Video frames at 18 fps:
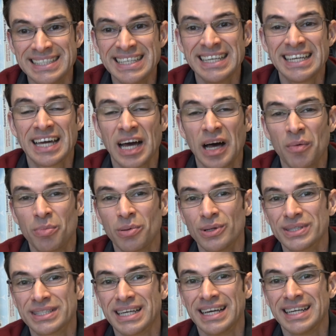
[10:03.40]

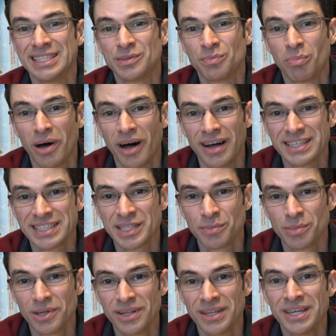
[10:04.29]
decoupled as
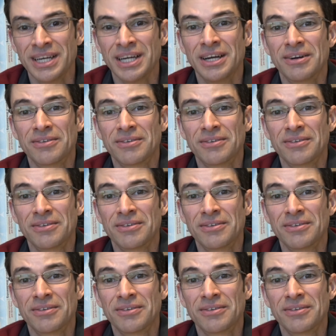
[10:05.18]
possible